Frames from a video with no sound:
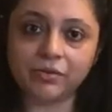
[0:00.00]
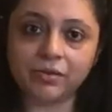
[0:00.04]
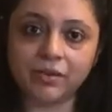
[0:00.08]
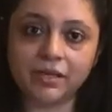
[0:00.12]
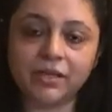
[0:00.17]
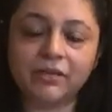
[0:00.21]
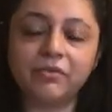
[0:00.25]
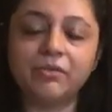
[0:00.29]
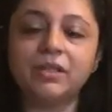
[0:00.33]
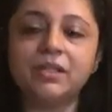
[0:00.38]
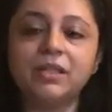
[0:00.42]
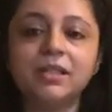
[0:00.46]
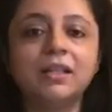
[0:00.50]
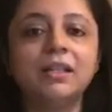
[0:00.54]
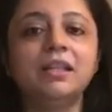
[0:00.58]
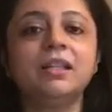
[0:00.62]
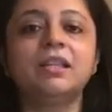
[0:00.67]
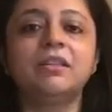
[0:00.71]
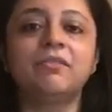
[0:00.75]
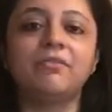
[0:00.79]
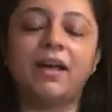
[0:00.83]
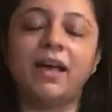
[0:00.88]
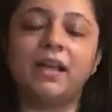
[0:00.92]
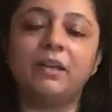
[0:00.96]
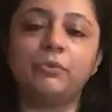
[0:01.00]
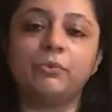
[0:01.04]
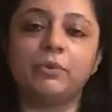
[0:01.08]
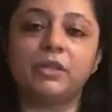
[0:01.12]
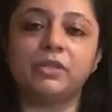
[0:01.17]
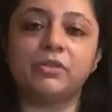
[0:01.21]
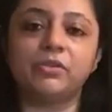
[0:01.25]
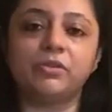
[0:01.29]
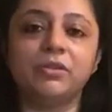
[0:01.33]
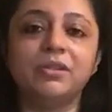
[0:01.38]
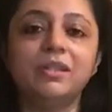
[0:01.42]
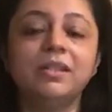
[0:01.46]
a critical
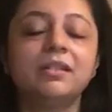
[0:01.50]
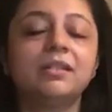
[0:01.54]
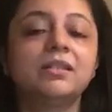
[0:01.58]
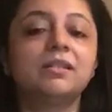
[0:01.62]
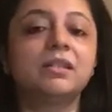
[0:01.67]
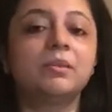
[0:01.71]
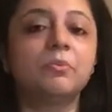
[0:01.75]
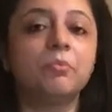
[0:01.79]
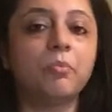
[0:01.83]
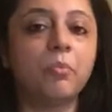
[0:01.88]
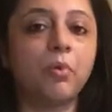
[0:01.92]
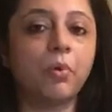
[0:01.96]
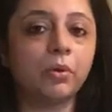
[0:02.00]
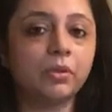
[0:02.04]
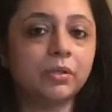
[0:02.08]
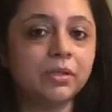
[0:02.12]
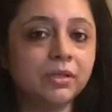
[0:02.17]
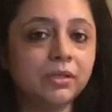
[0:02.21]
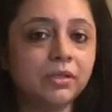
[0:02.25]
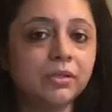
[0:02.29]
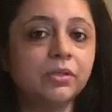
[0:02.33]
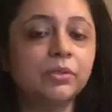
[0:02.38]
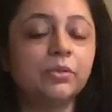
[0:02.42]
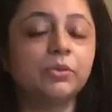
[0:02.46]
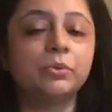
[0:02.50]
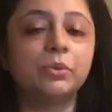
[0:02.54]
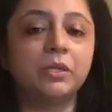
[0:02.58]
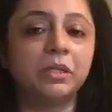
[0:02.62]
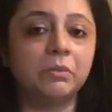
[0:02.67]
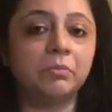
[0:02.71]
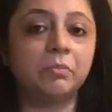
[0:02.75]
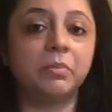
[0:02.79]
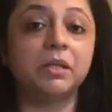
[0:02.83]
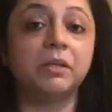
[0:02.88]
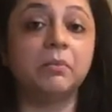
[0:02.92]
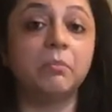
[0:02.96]
evaluation, it is important to
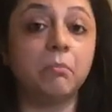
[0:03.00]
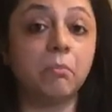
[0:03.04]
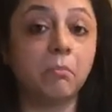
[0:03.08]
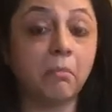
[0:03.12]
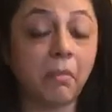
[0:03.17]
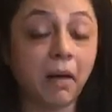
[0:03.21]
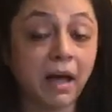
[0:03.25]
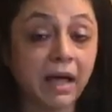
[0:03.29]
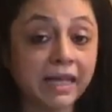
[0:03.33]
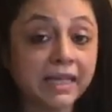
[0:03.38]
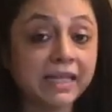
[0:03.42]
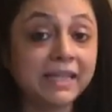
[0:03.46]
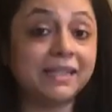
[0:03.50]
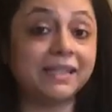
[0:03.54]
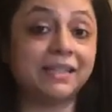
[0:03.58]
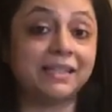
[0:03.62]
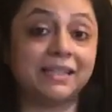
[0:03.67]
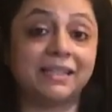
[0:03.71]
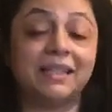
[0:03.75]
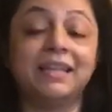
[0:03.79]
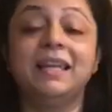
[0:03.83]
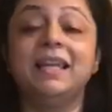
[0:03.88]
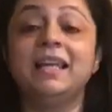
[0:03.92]
keep in mind